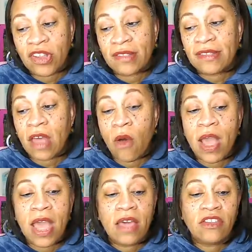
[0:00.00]
So
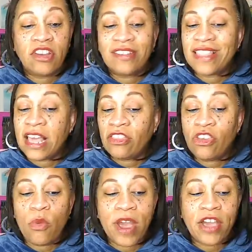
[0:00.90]
just think through
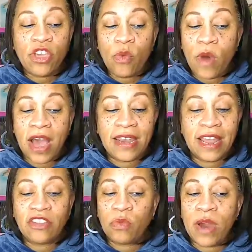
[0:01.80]
where you want.
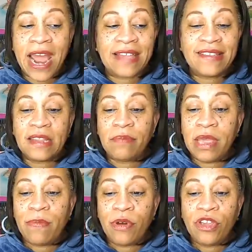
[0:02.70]
That's where I send
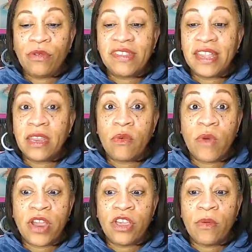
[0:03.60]
people. You send them where
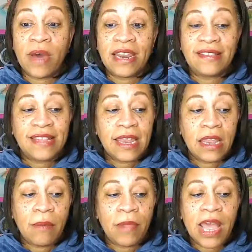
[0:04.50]
you want to send them.